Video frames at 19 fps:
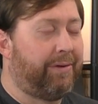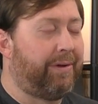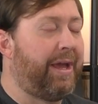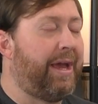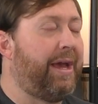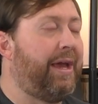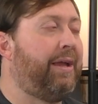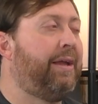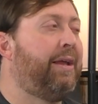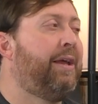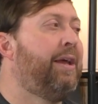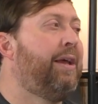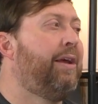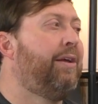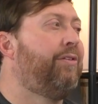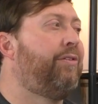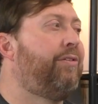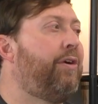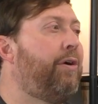Okay.
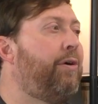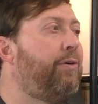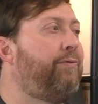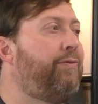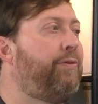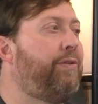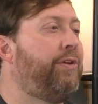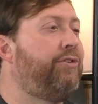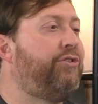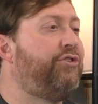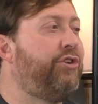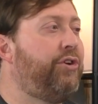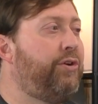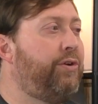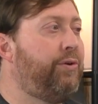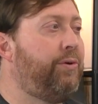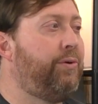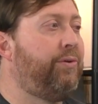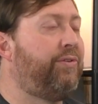So for the
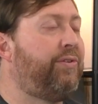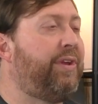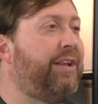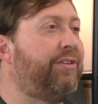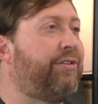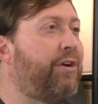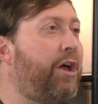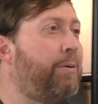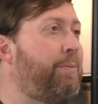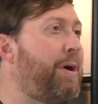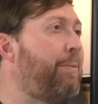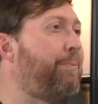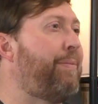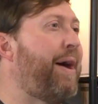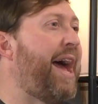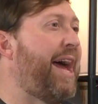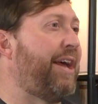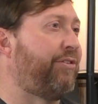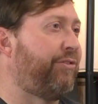Jews, it's all about
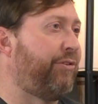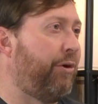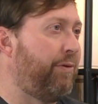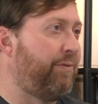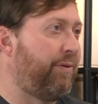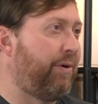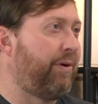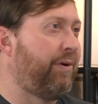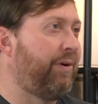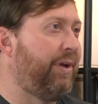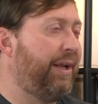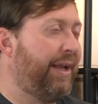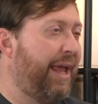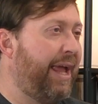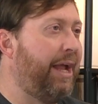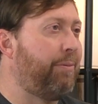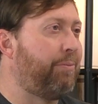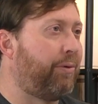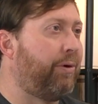Passover in
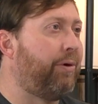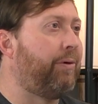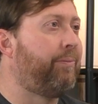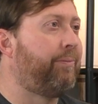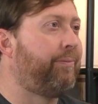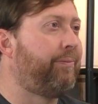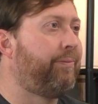April.